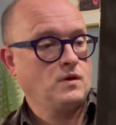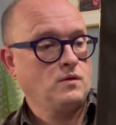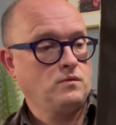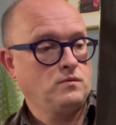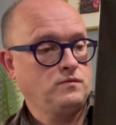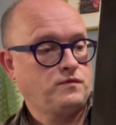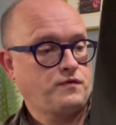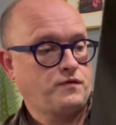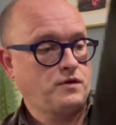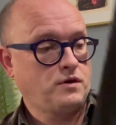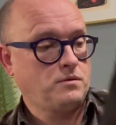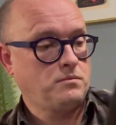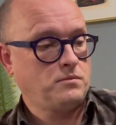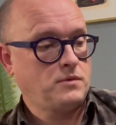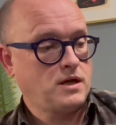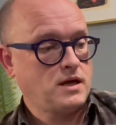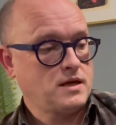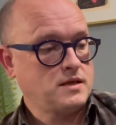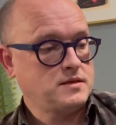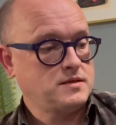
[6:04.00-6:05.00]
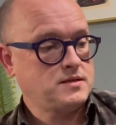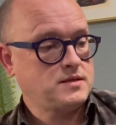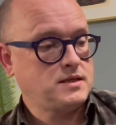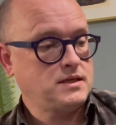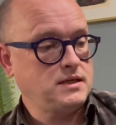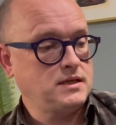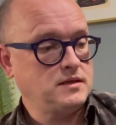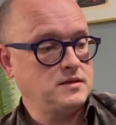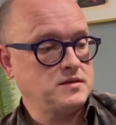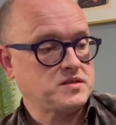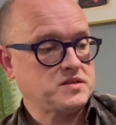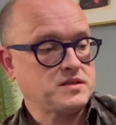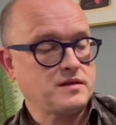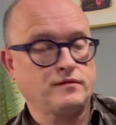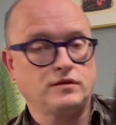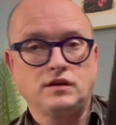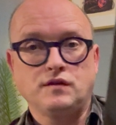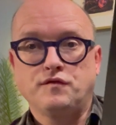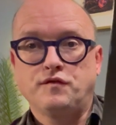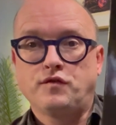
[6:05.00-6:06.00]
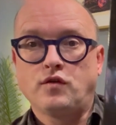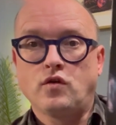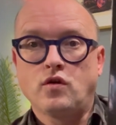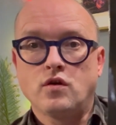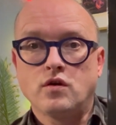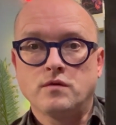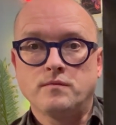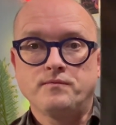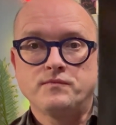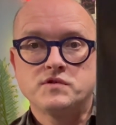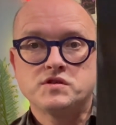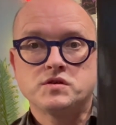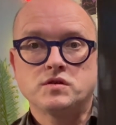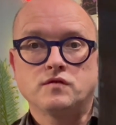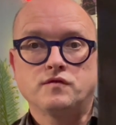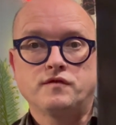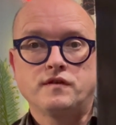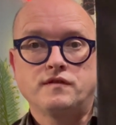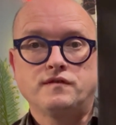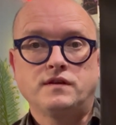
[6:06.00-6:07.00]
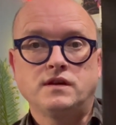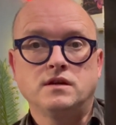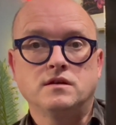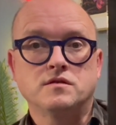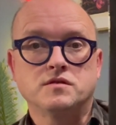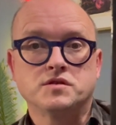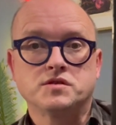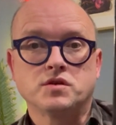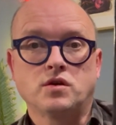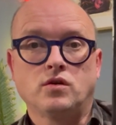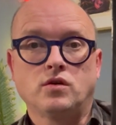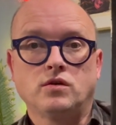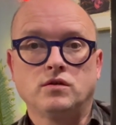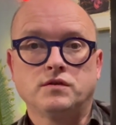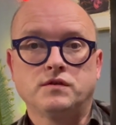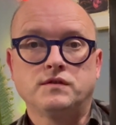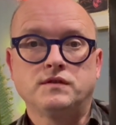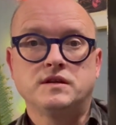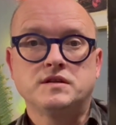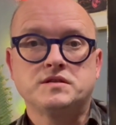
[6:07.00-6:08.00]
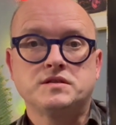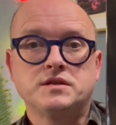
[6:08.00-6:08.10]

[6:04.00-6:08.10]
from 1974, so 50 years old this